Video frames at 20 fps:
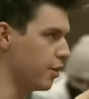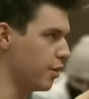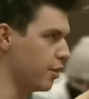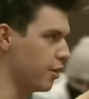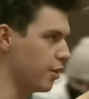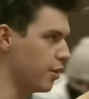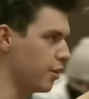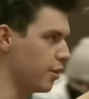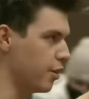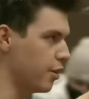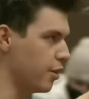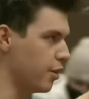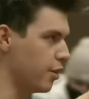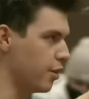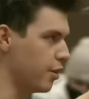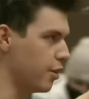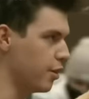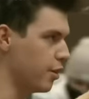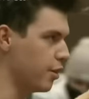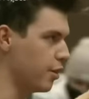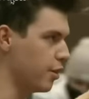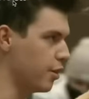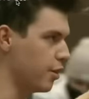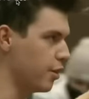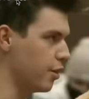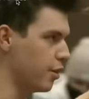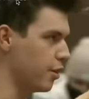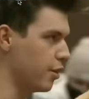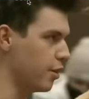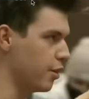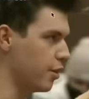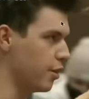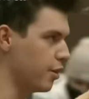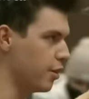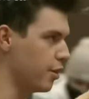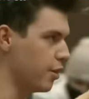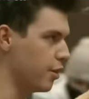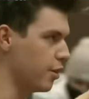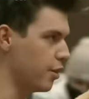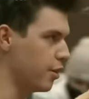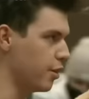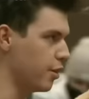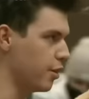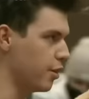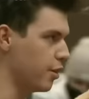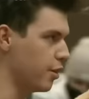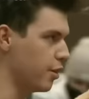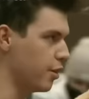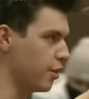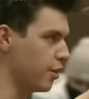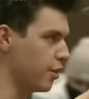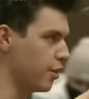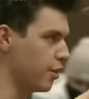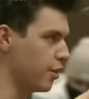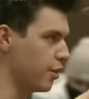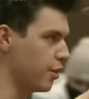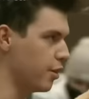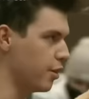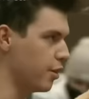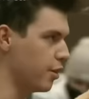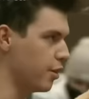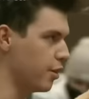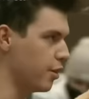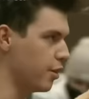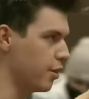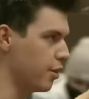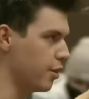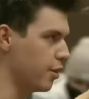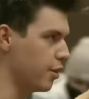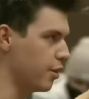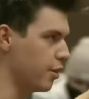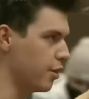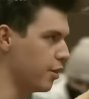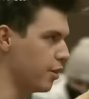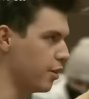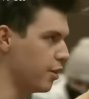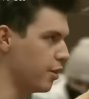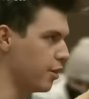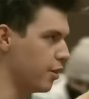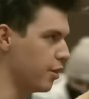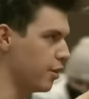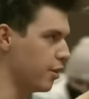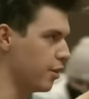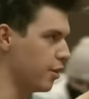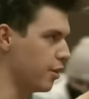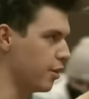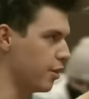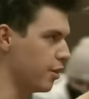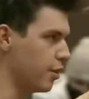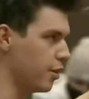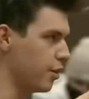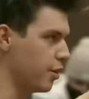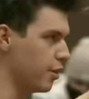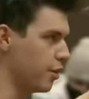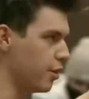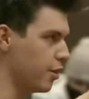The person shown says nothing.